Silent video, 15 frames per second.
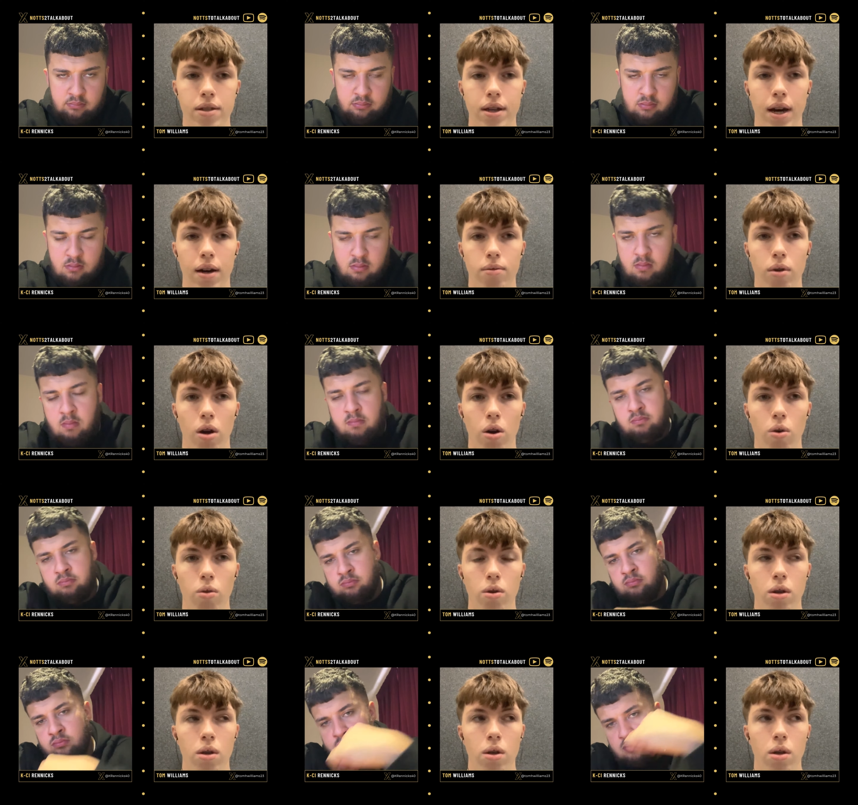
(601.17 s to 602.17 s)
Speaker 1: that role,
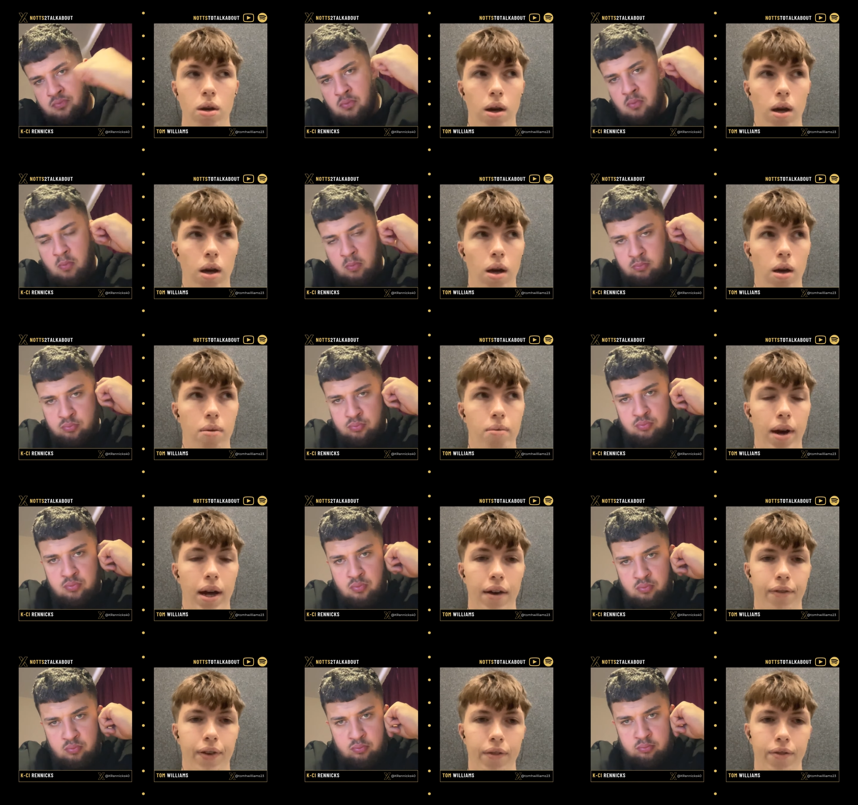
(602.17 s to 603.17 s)
um, and I
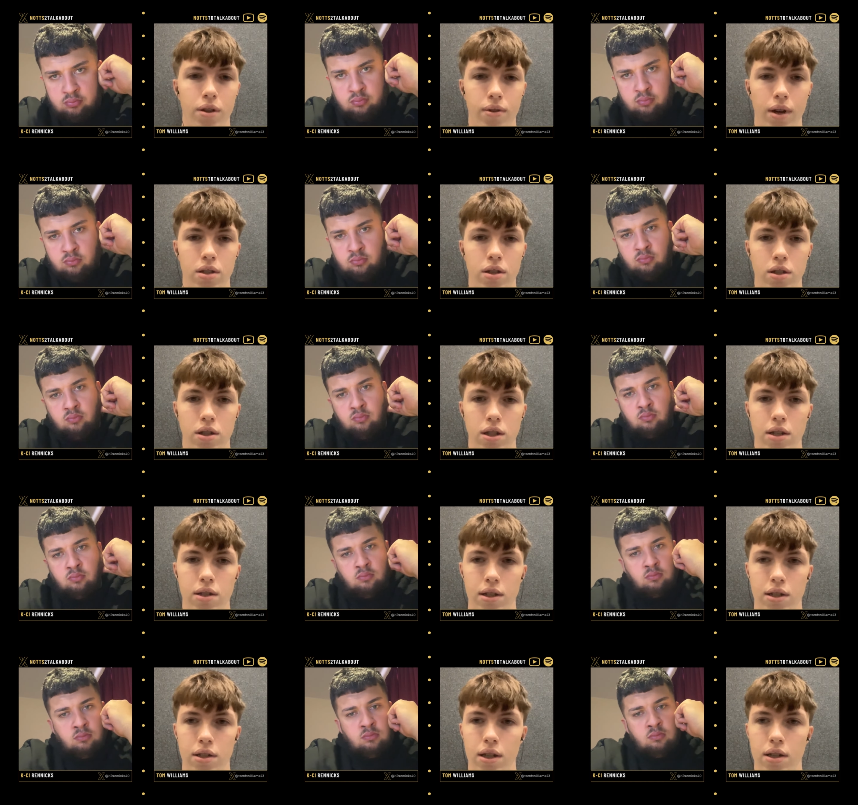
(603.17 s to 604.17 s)
think for the rest of the season,
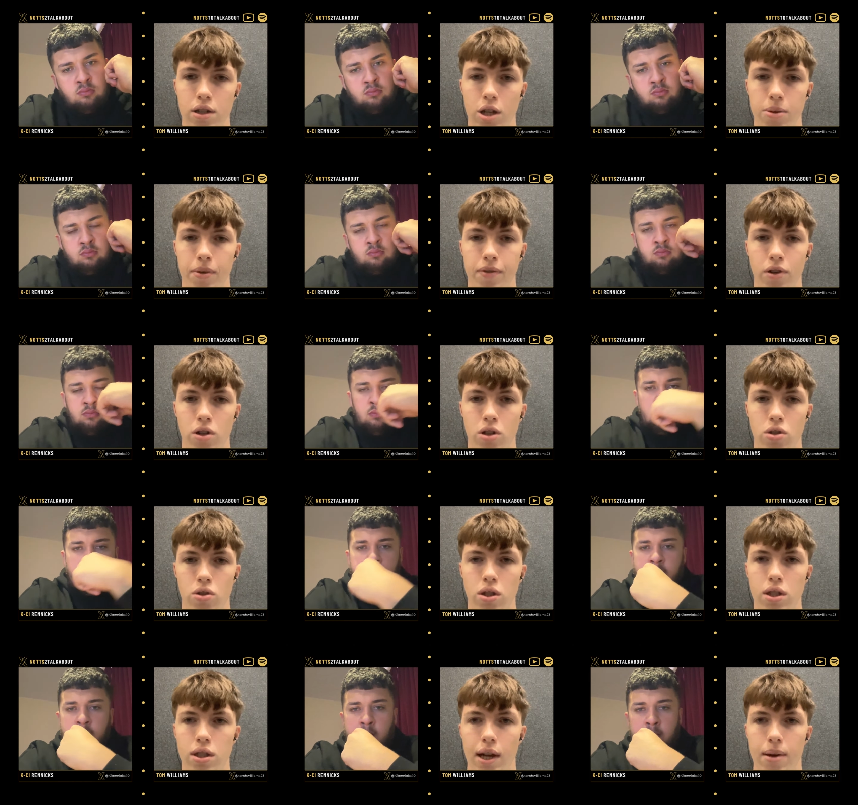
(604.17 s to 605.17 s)
he's he's going to be first
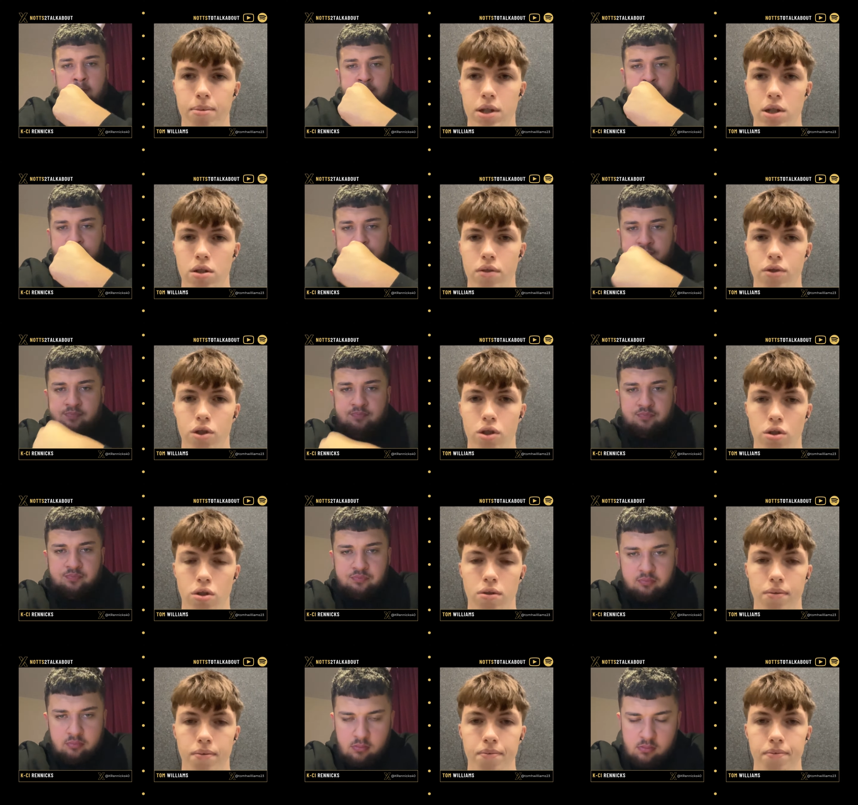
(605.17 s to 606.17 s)
choice in that position for sure.
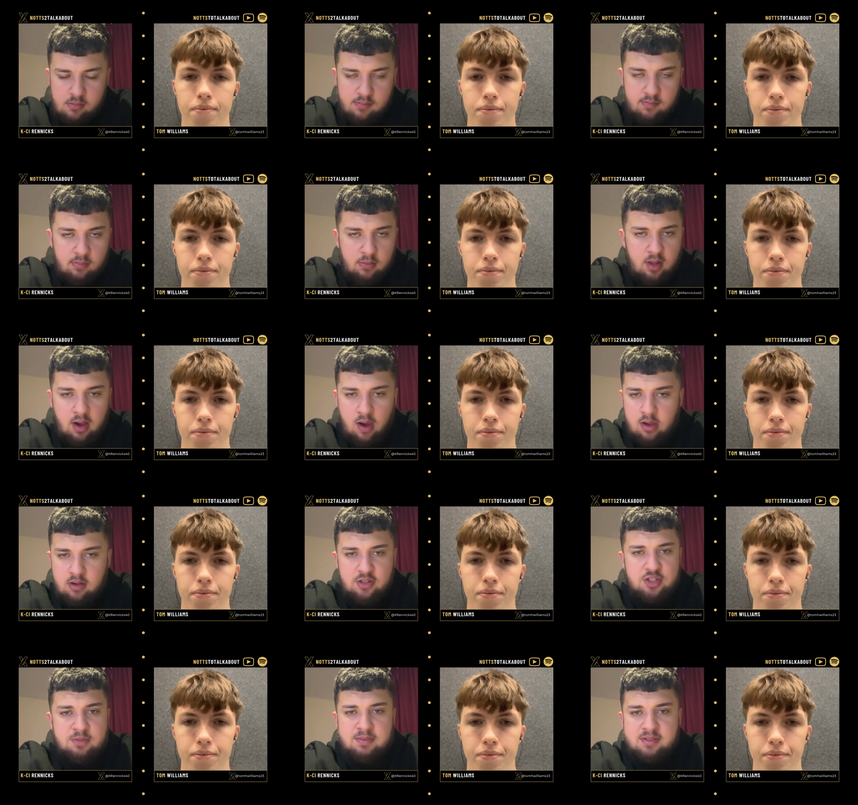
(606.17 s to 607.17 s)

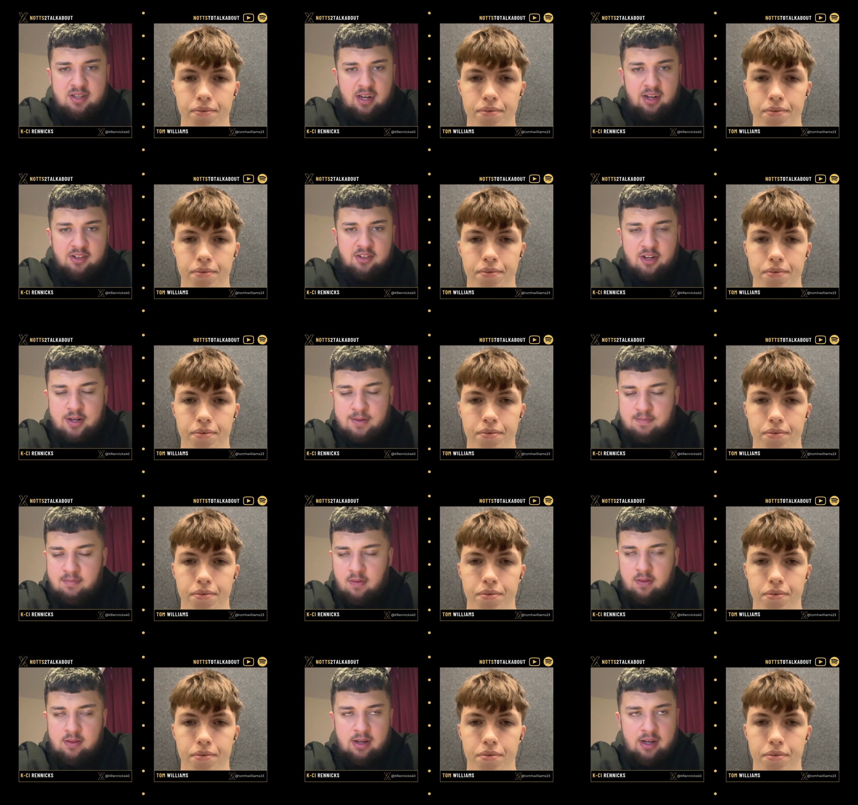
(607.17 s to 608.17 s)
Speaker 2: Hundred percent
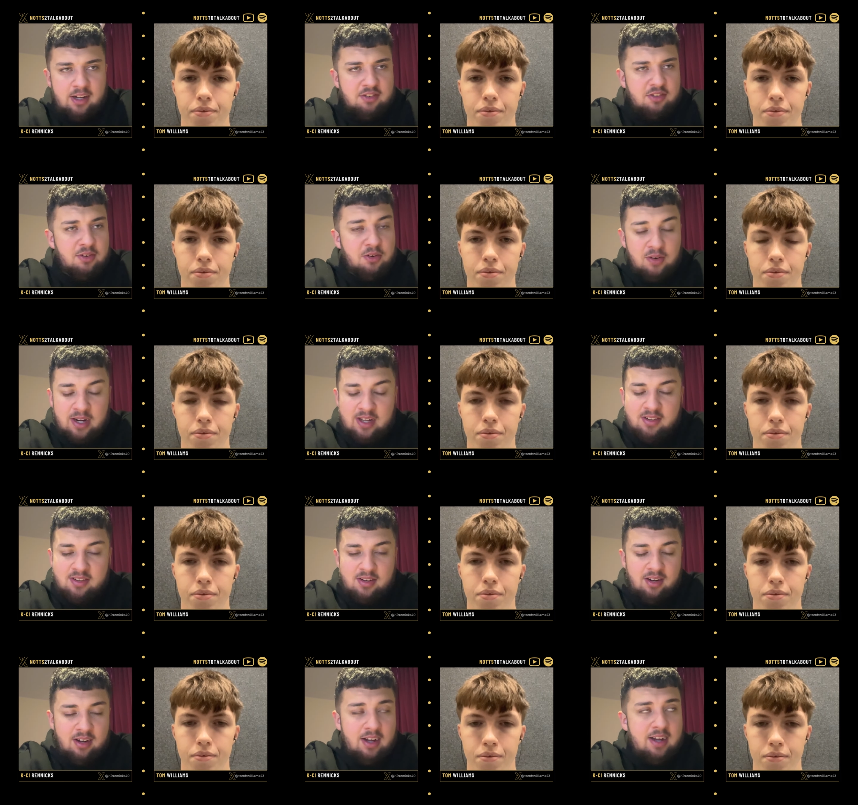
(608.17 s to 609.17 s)
agree. As
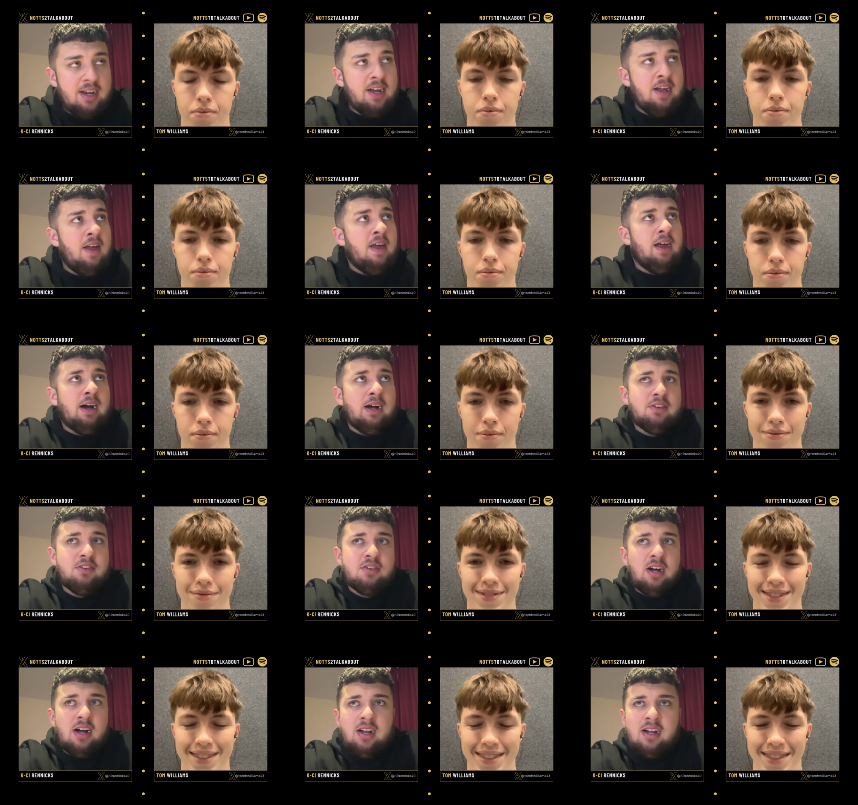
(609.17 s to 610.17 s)
always, like
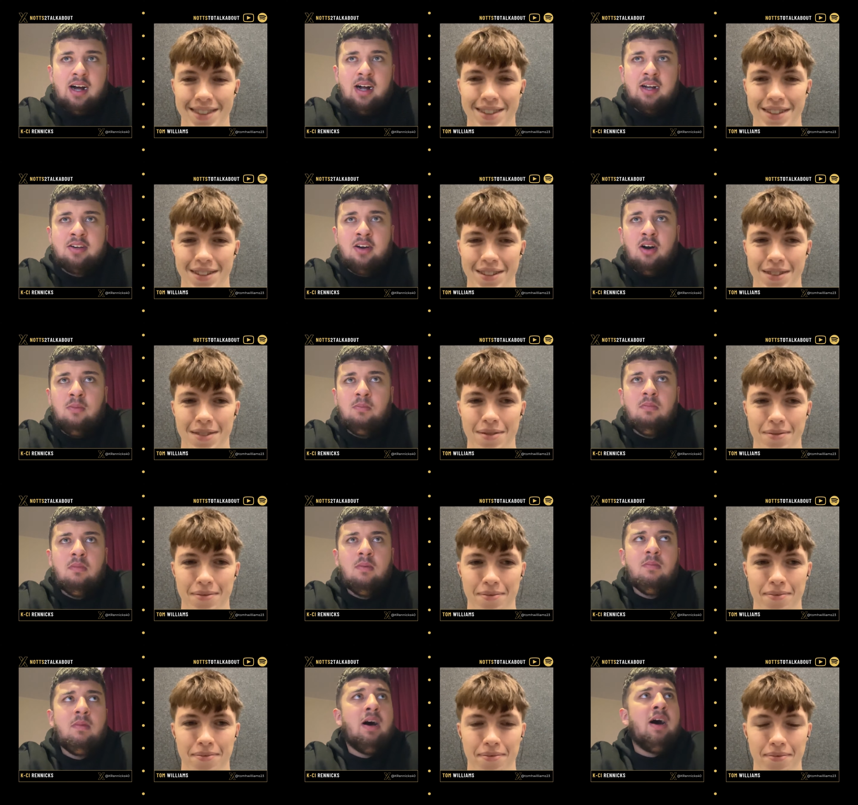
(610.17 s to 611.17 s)
I just I, I
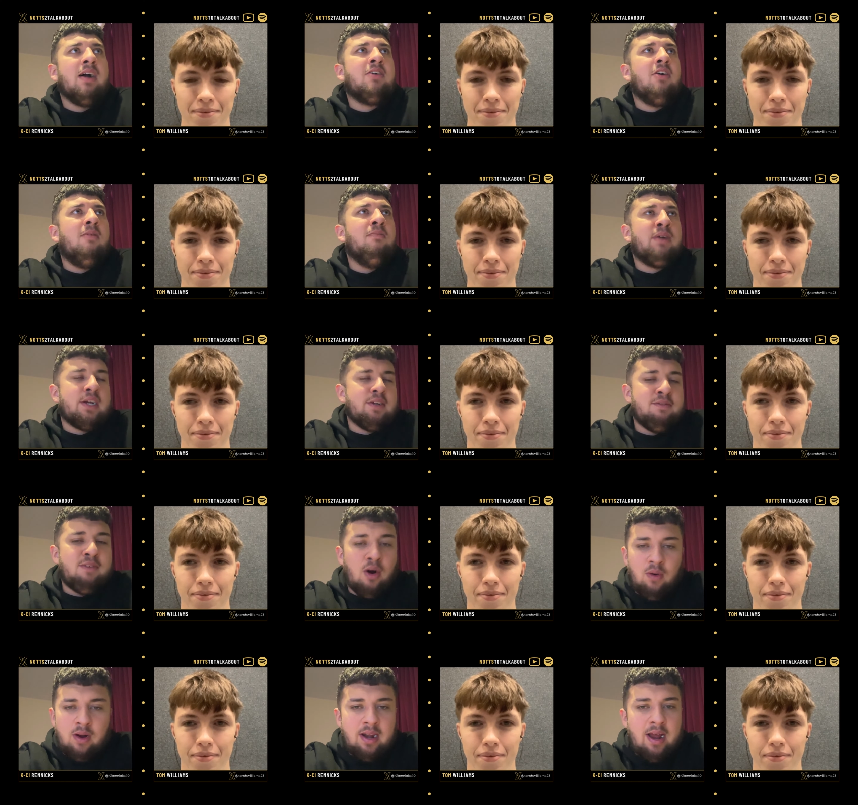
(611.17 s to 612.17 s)
can't I can't
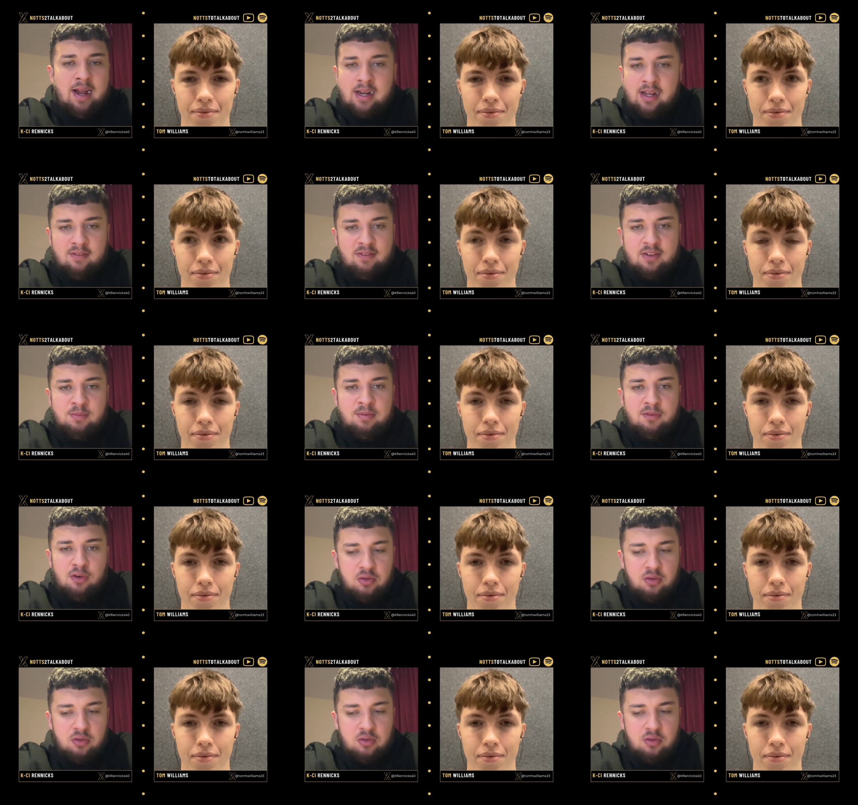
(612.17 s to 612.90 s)
pick a fault in any of his